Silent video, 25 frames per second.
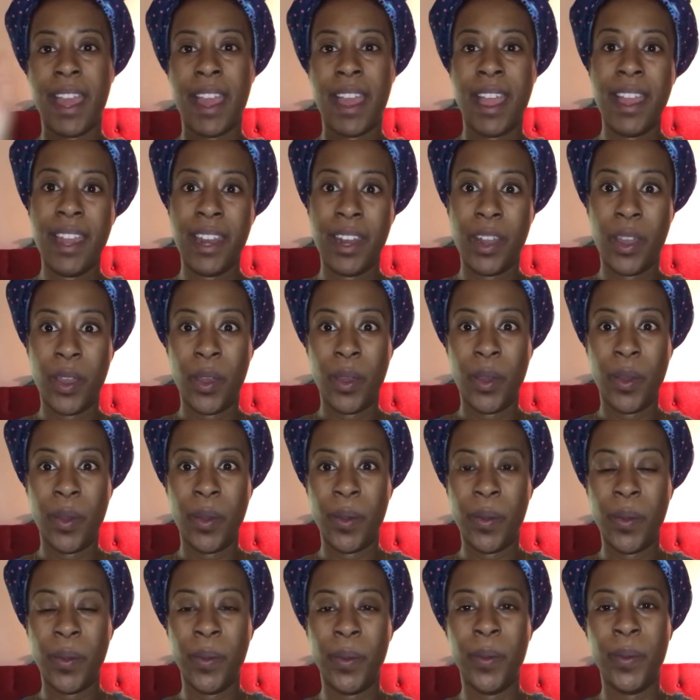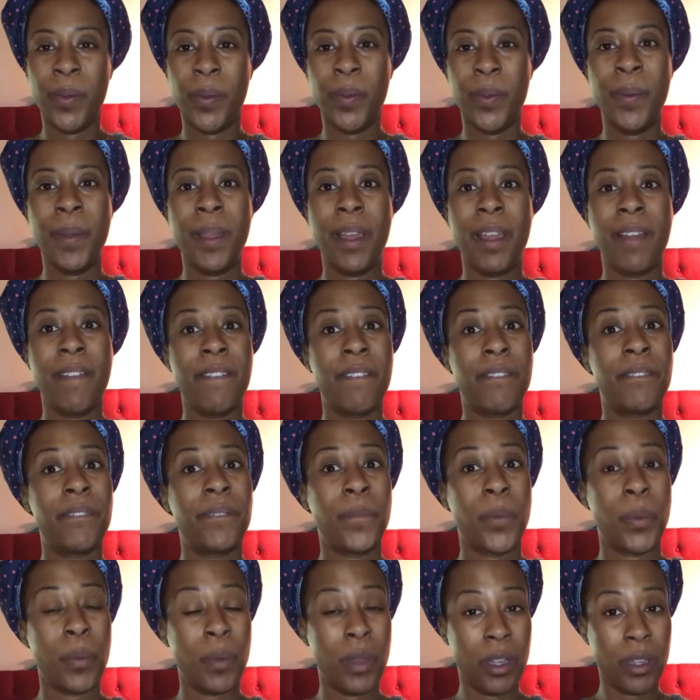Hello,
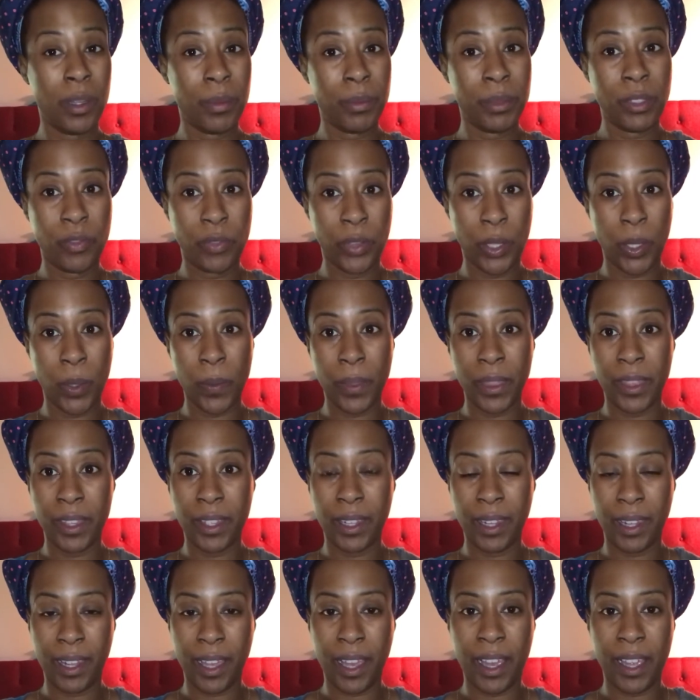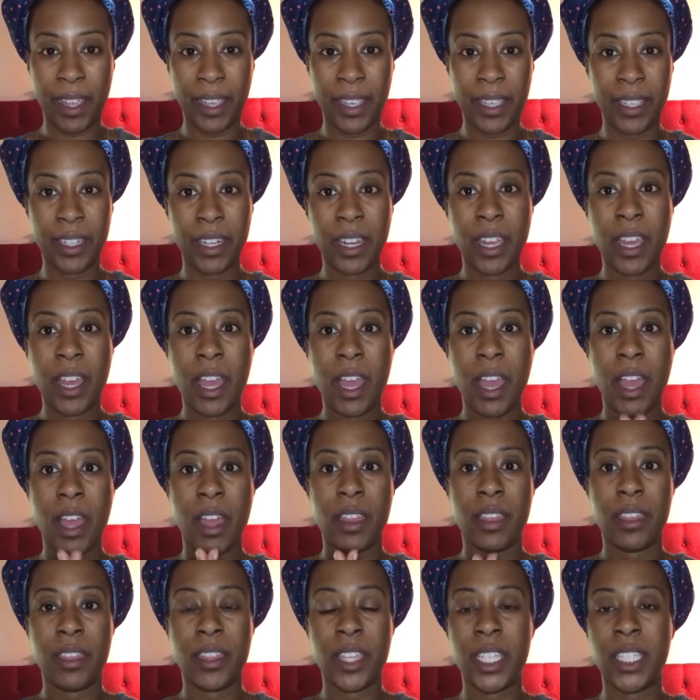welcome to Flow in the Light.
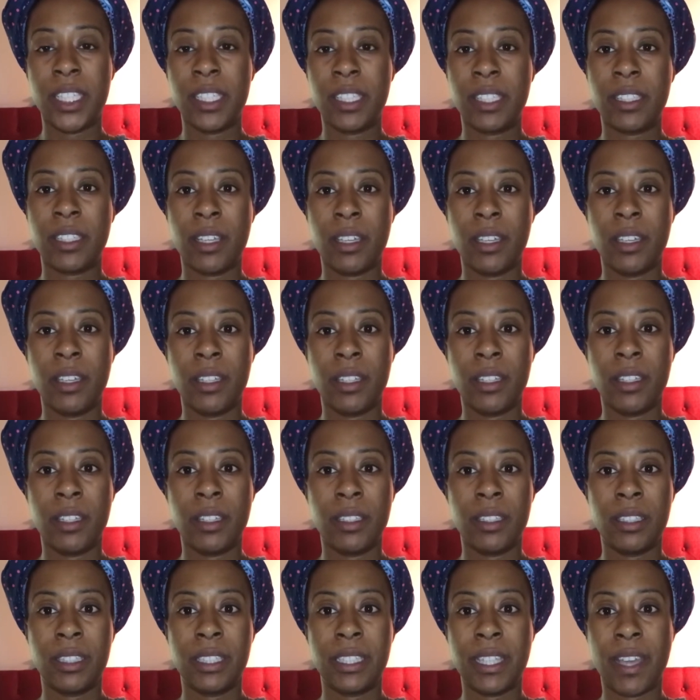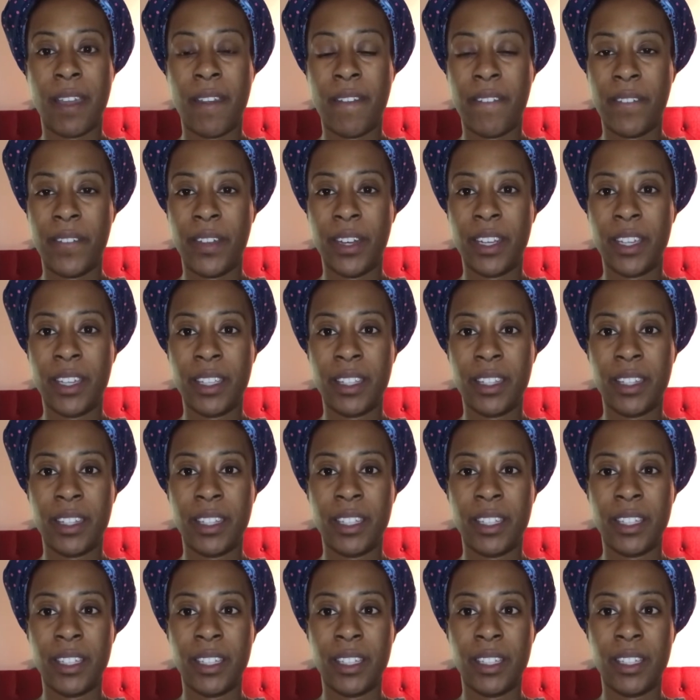This is
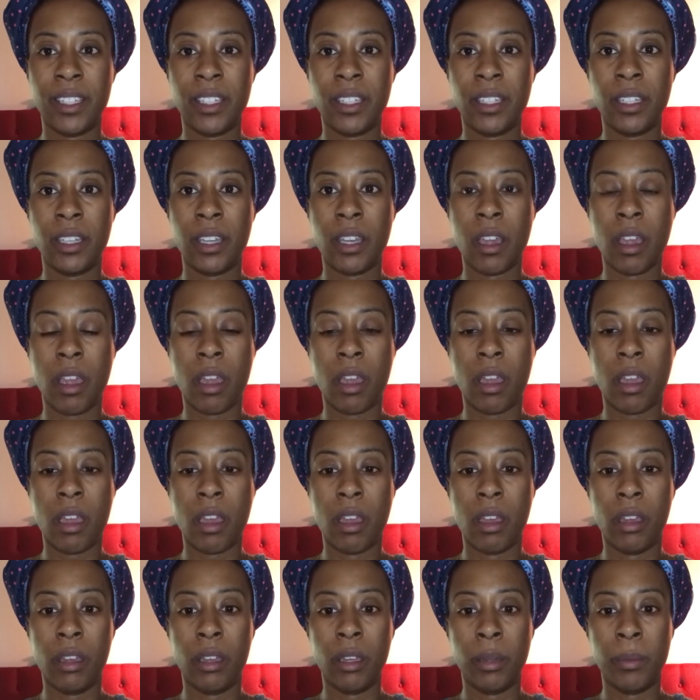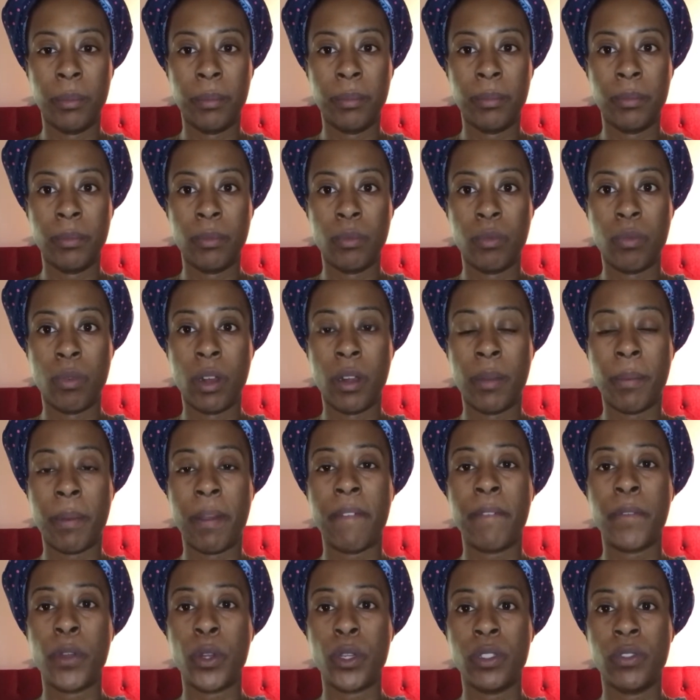definitely one of
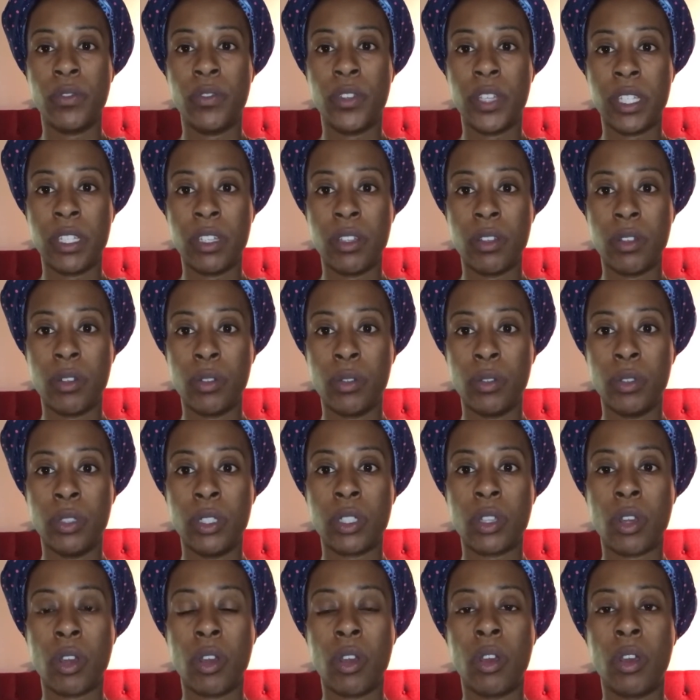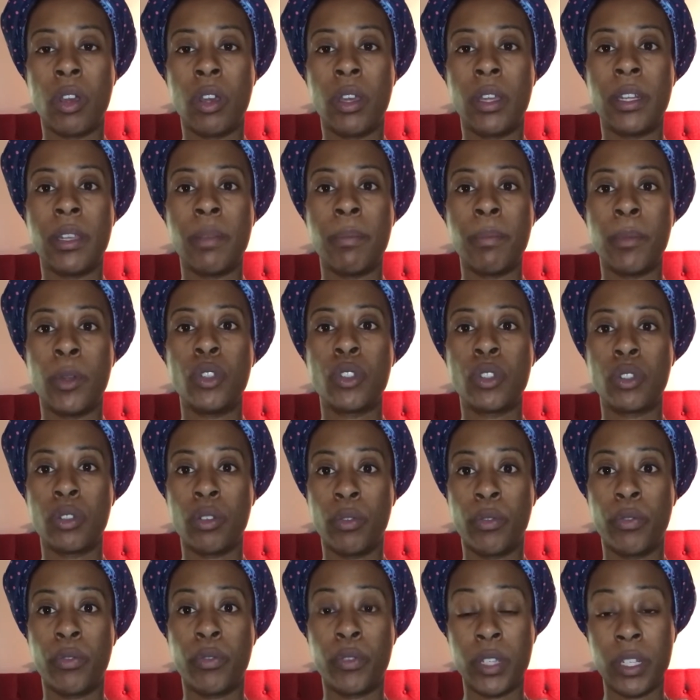my first videos on
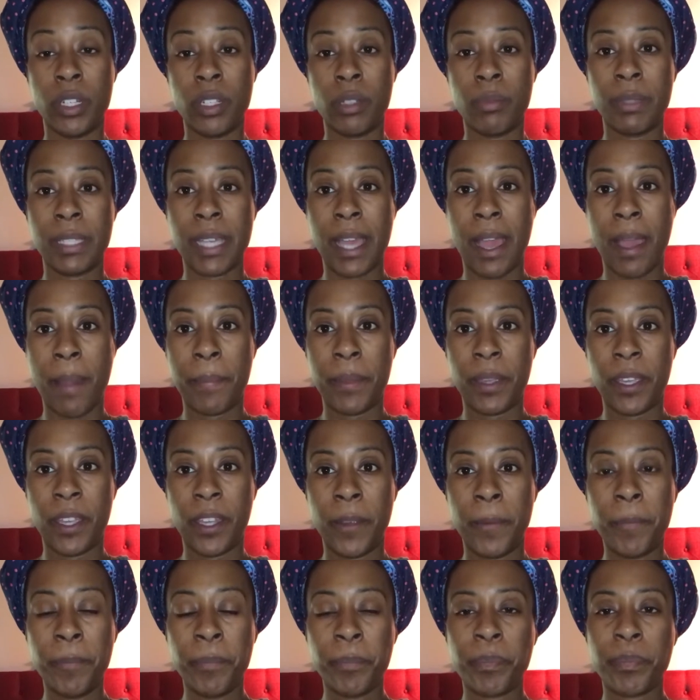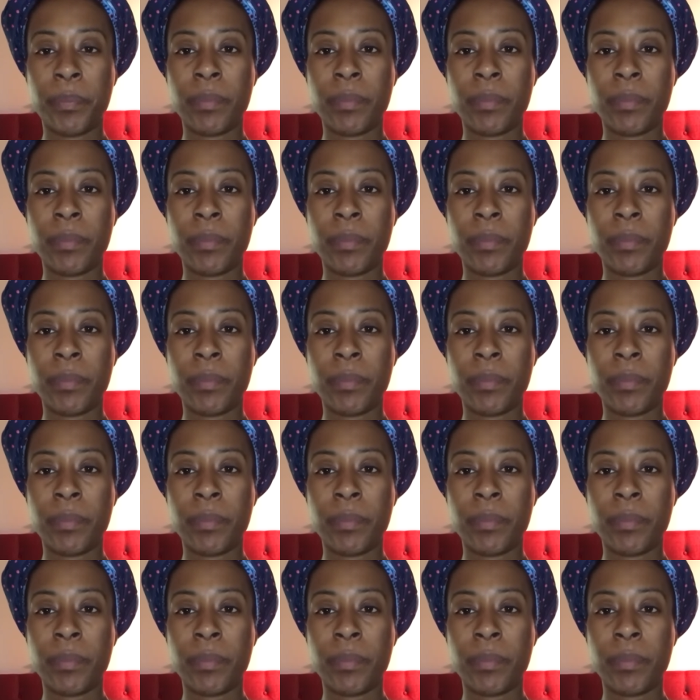emotional freedom tapping.